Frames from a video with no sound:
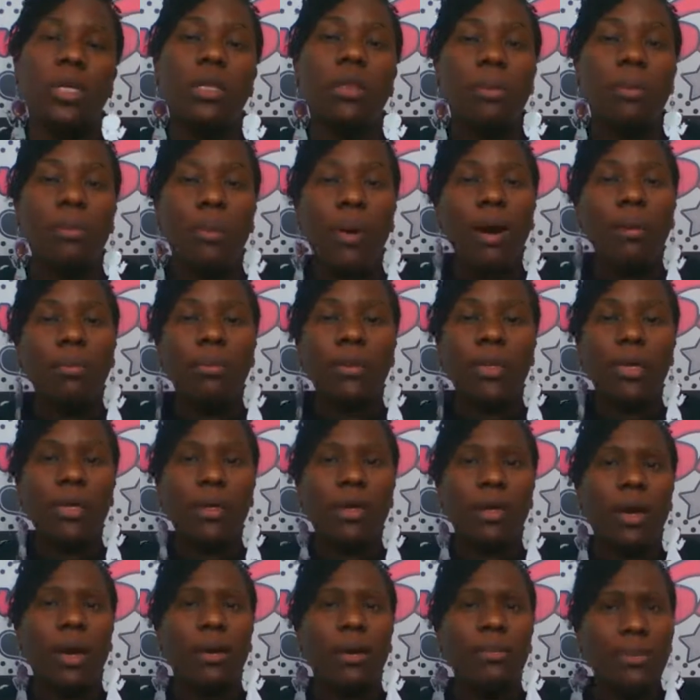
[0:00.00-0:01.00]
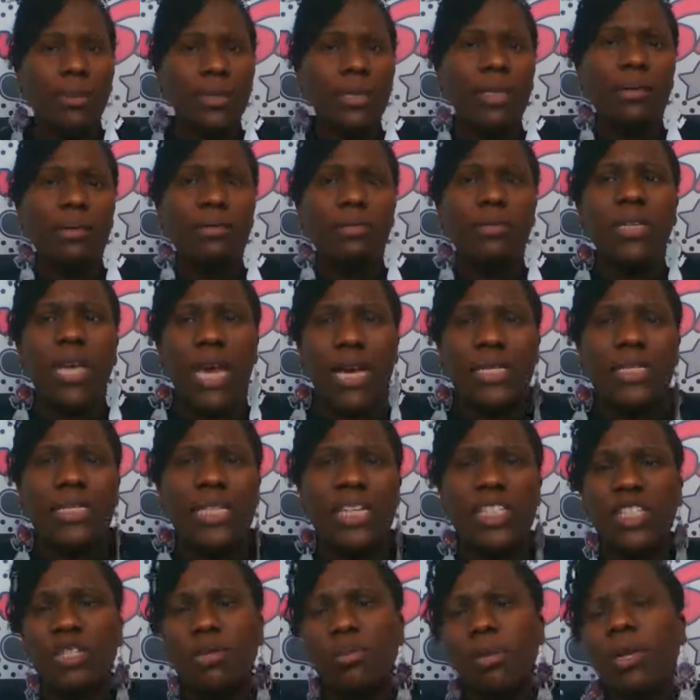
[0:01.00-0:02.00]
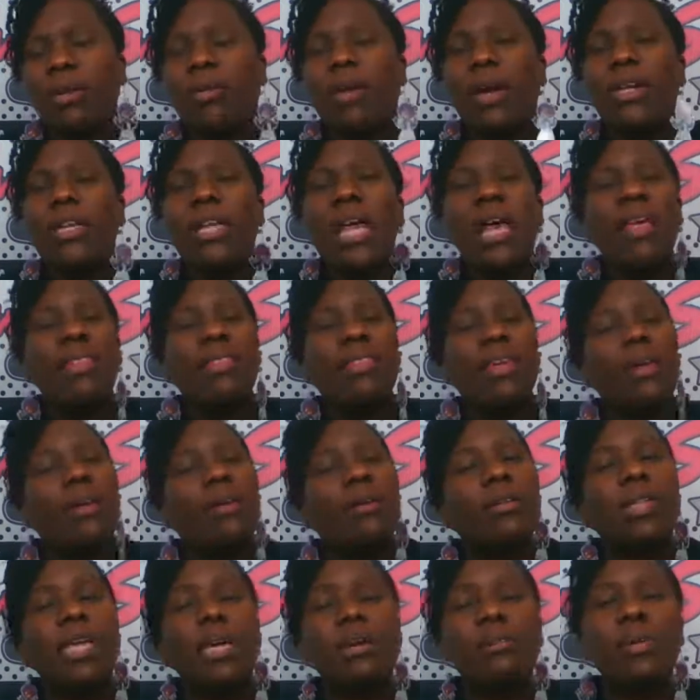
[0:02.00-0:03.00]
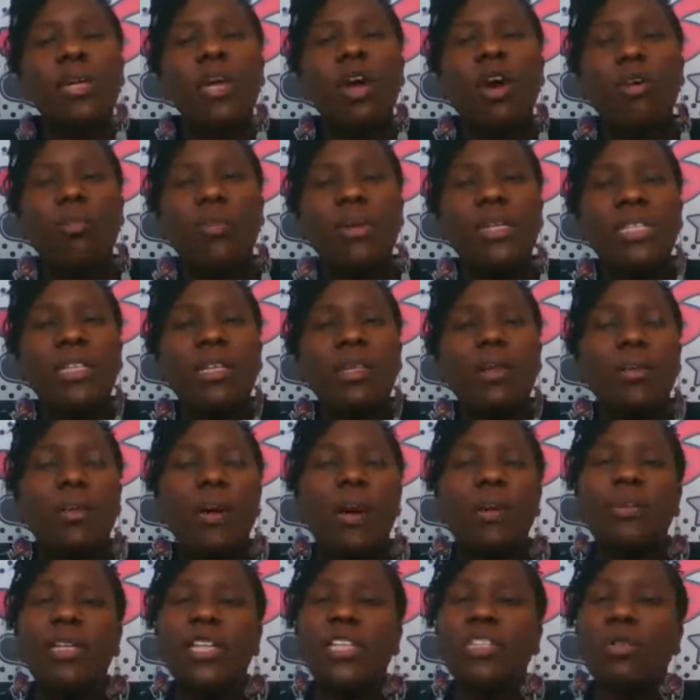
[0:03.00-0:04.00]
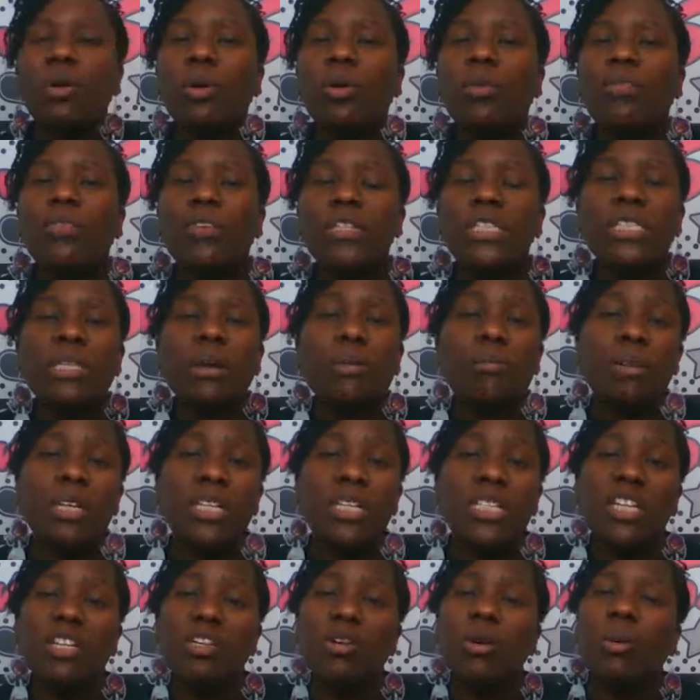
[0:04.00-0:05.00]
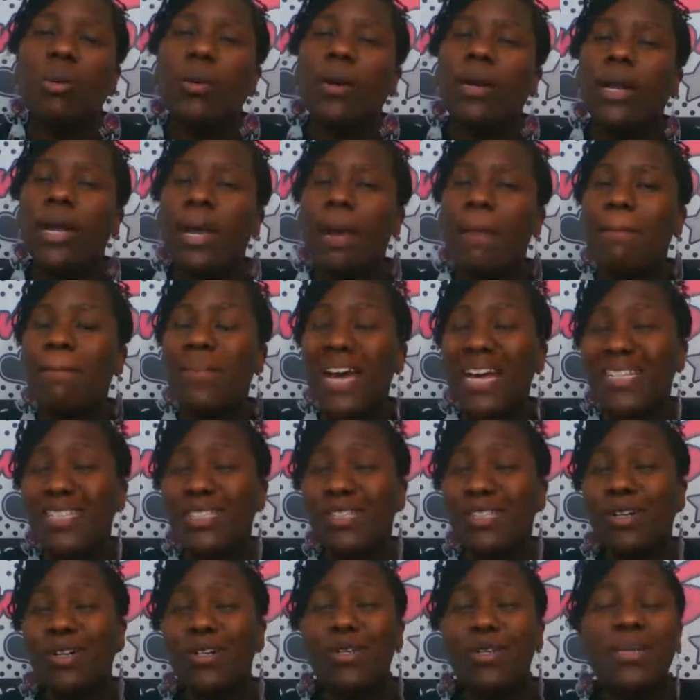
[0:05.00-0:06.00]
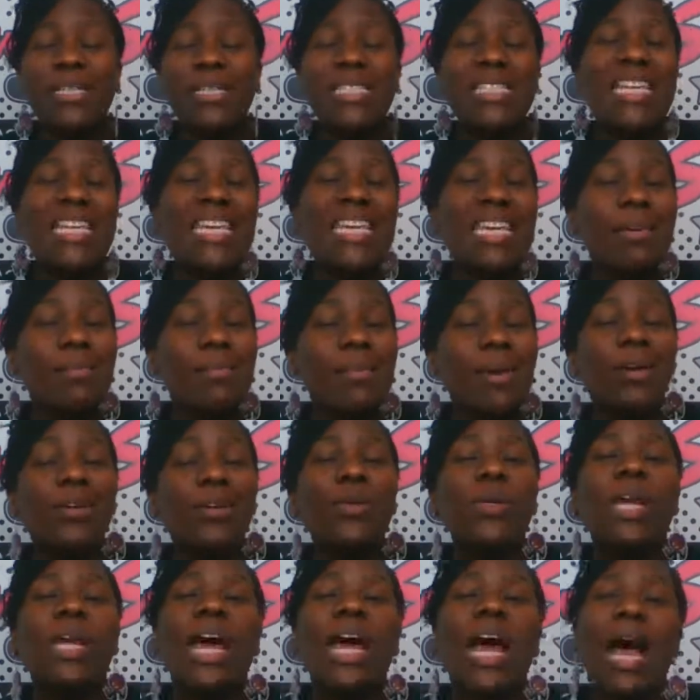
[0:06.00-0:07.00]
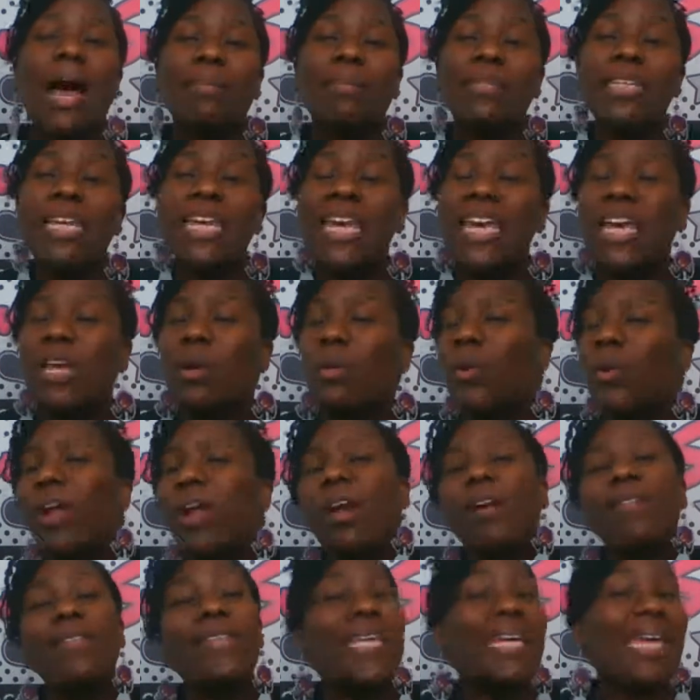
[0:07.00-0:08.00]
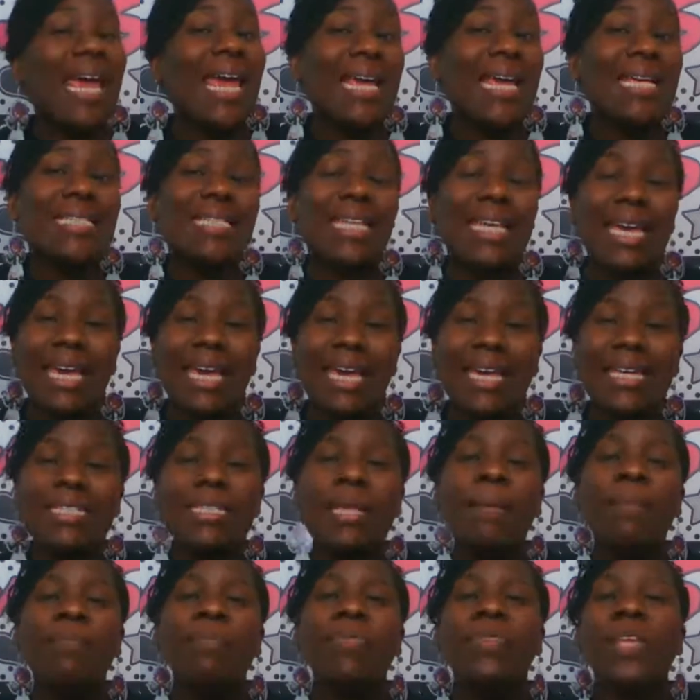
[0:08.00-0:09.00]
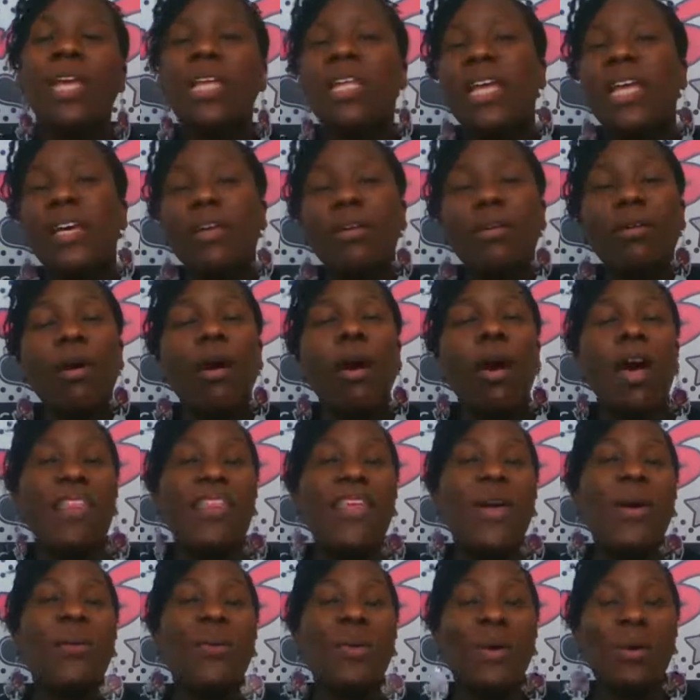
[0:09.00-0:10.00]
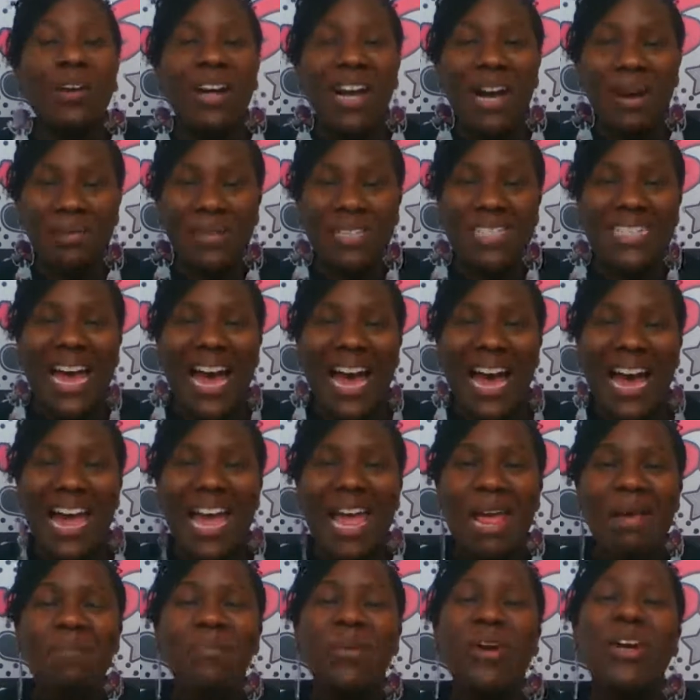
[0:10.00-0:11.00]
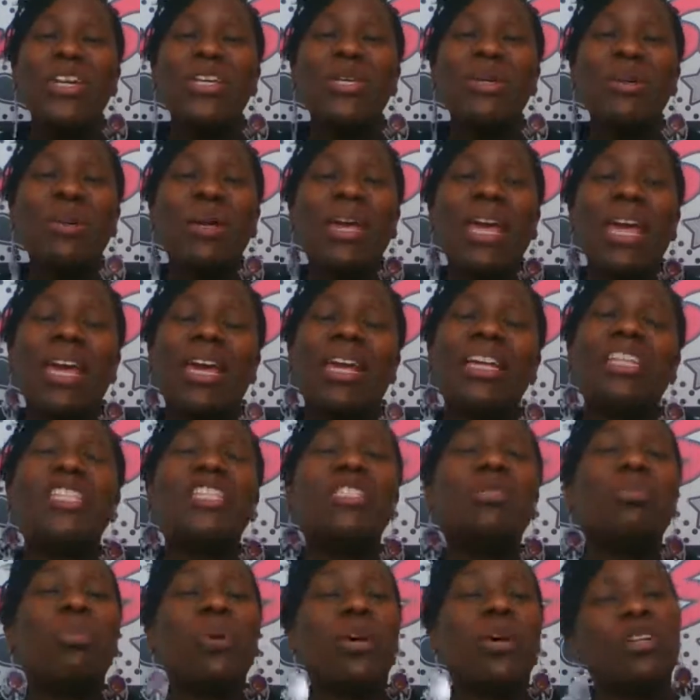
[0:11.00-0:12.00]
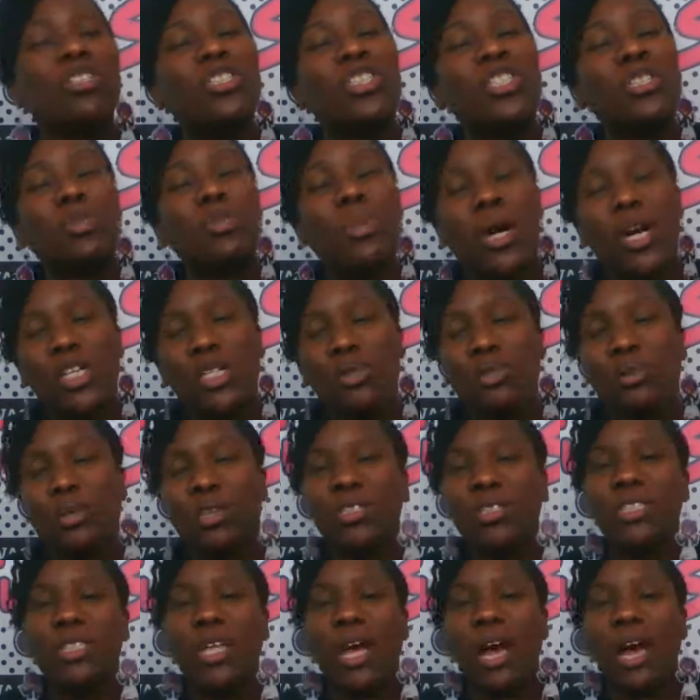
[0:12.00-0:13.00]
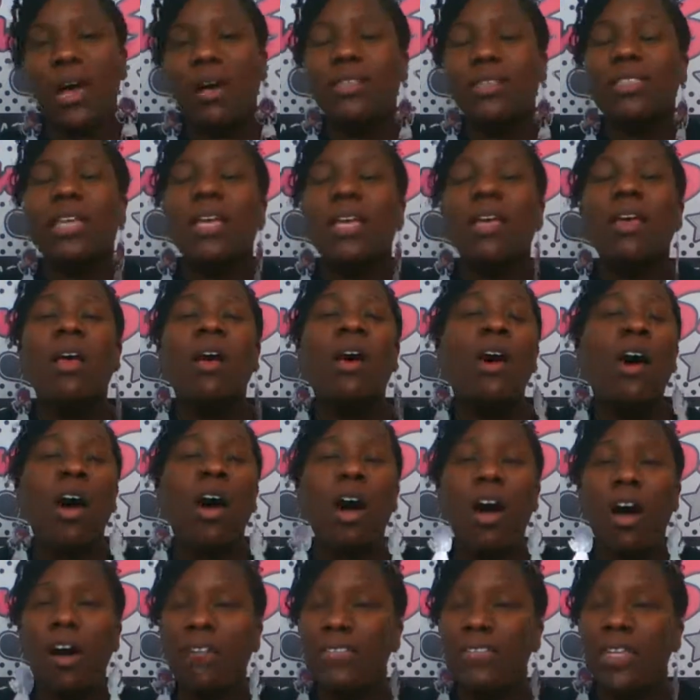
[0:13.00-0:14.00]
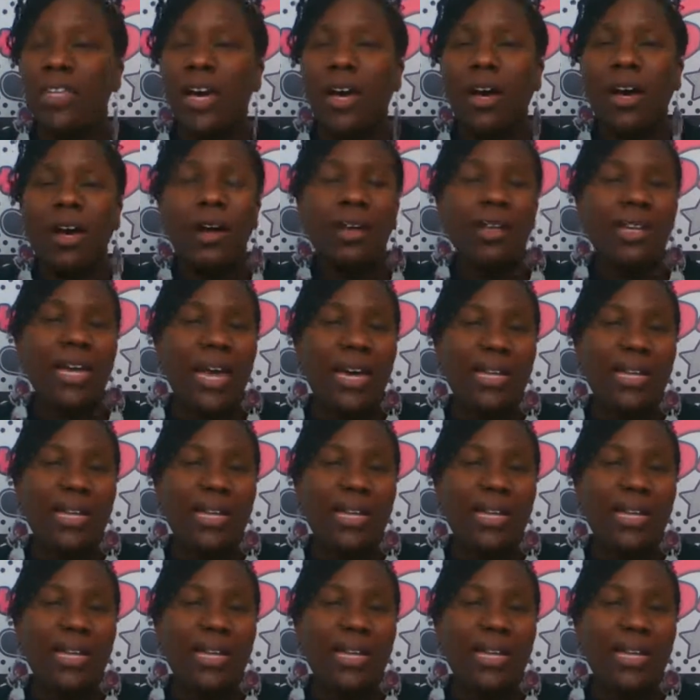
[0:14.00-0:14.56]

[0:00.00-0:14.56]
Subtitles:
to the public, I believe. Yes, that should be correct. That it'll then be open to the public. So if for some reason you weren't an ambassador, you missed the email, you didn't opt in, whatever the case is, later on there will come a time where you can just purchase Poshmark stocks off the